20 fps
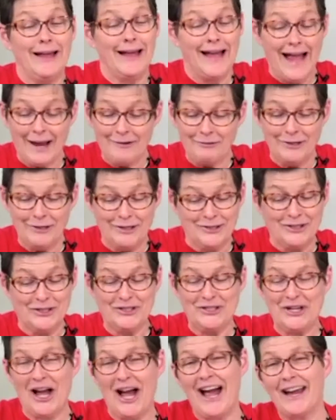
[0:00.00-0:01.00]
I
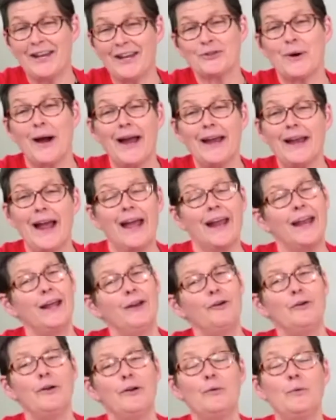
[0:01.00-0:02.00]
was, I tried, and I
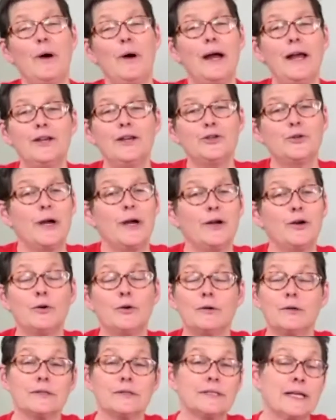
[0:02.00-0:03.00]
don't know why I tried
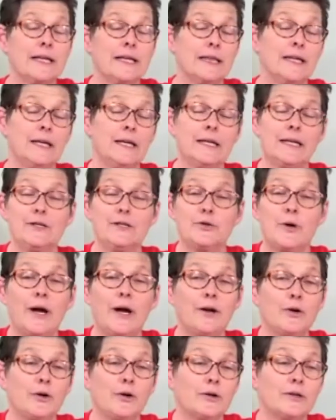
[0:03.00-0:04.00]
hurdles. I think I
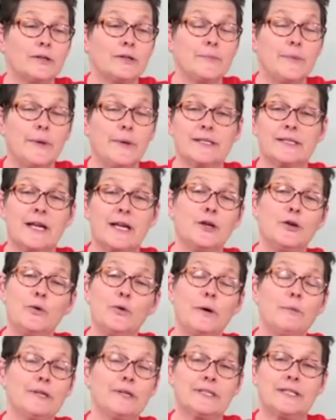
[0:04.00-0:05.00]
tried hurdles because I knew
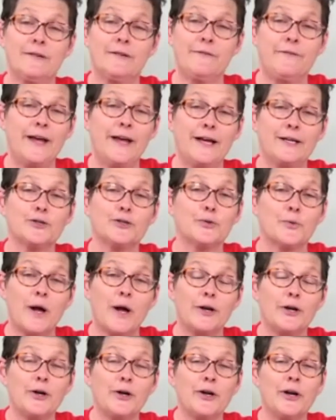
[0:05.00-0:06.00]
I wasn't a fast
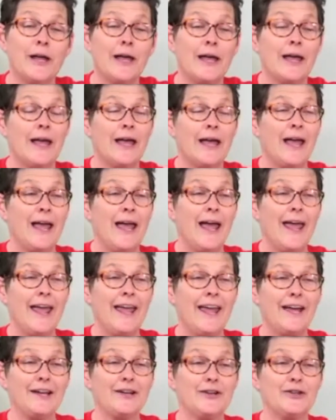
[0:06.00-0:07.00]
runner,
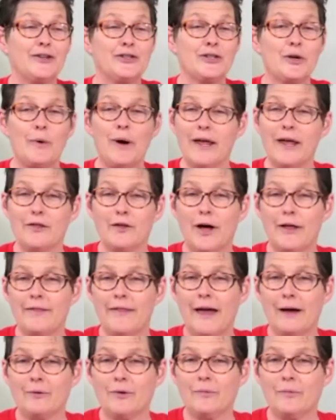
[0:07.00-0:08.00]
and so I thought
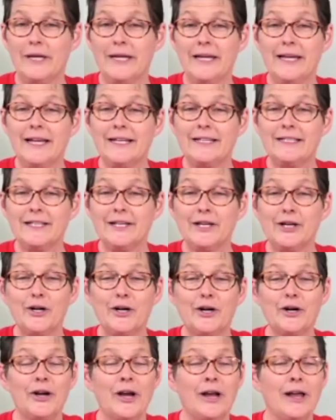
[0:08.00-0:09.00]
that would be
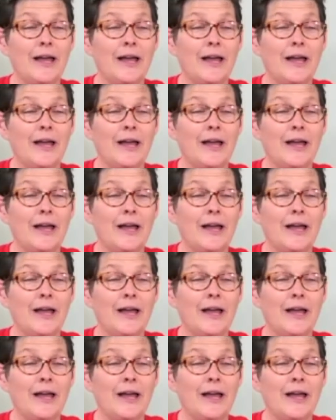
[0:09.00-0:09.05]
easier.